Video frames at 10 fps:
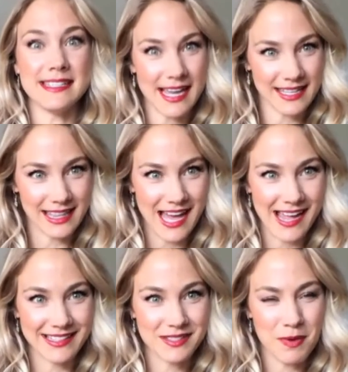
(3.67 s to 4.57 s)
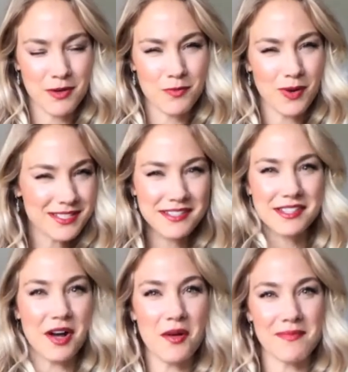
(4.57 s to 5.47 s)
and deadlines. But what
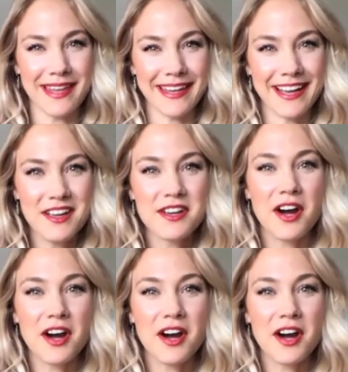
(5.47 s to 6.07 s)
does it all mean?